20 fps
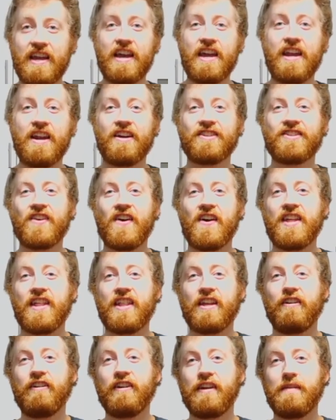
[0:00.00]
And also
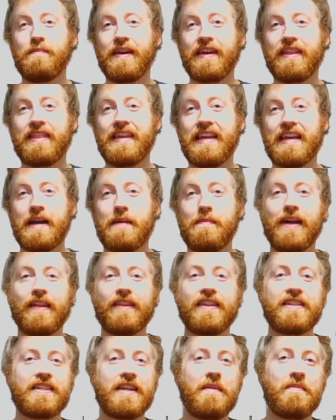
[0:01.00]
another really big thing about
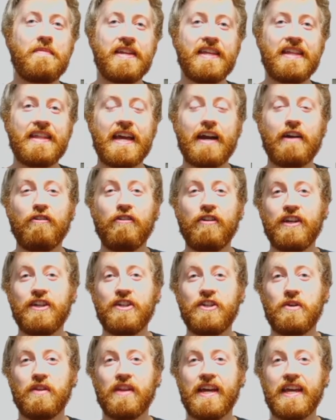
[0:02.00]
this company that I really
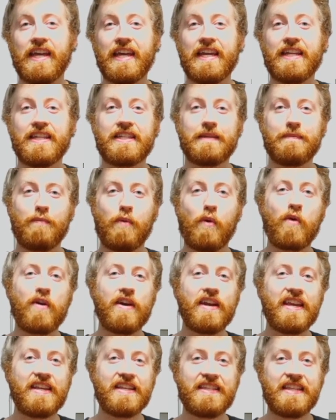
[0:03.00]
do like and
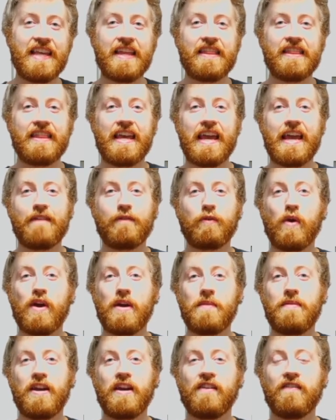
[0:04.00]
support is that they have
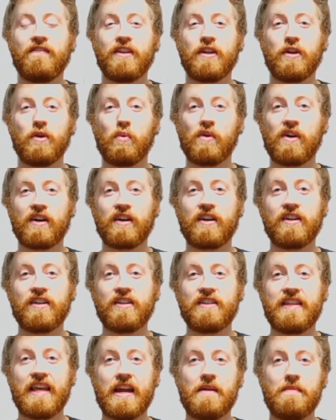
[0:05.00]
quite a bit of their
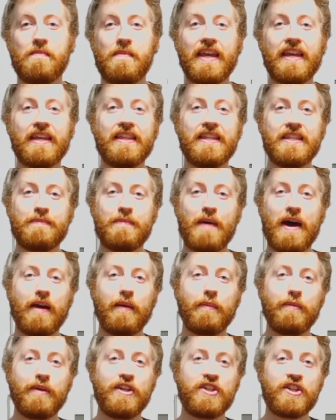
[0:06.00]
workers that are making these
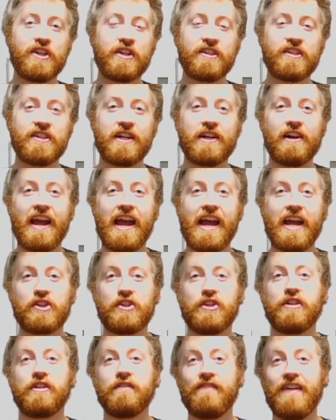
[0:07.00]
bottle breachers that are
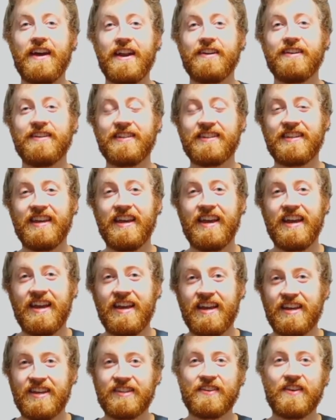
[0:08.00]
actual veterans.
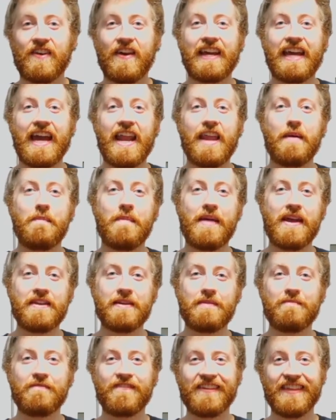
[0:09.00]
So I gotta amend
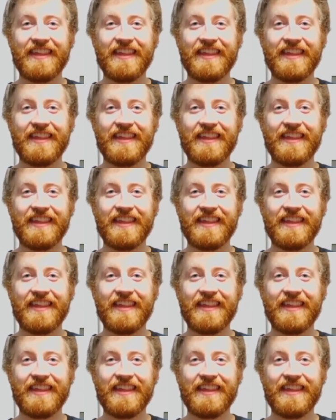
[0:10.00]
them for